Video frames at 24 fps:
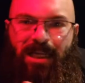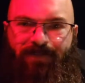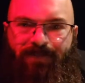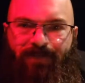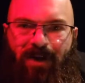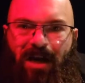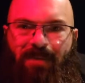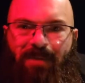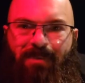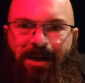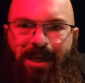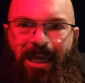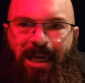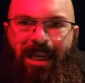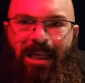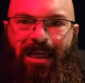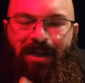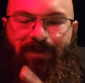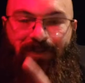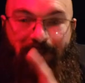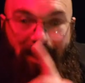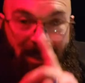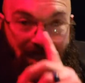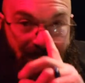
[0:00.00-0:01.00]
the very beginning
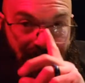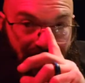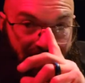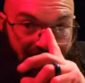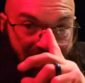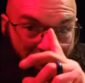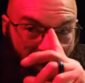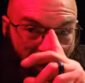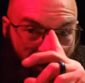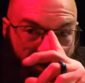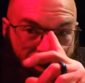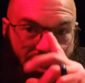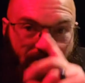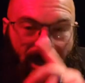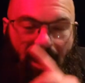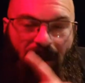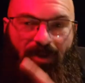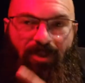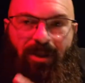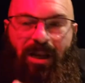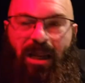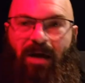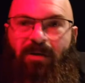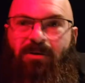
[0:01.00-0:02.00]
of this, I told y'all
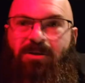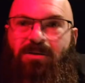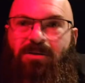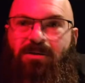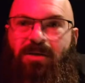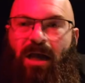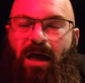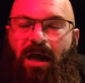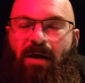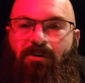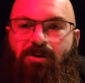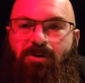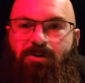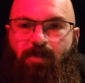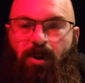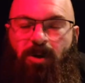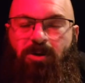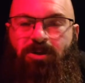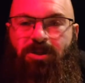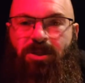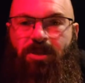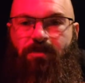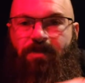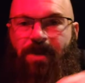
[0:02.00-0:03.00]
that I was
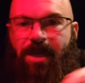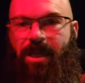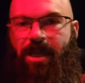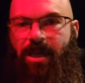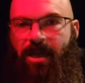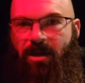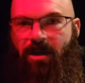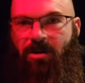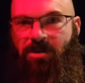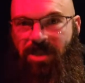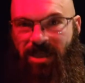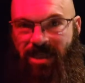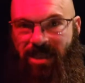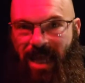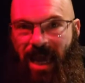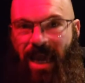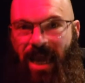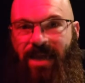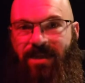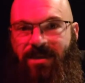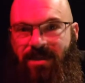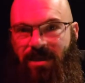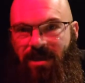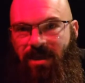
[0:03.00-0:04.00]
supposed to be here
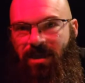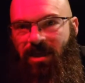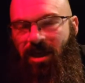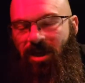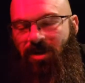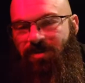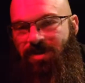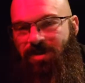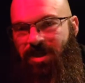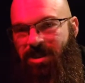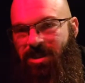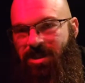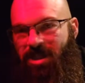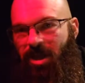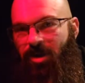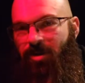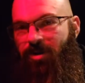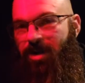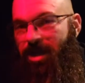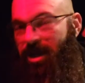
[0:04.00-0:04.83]
today to unload this load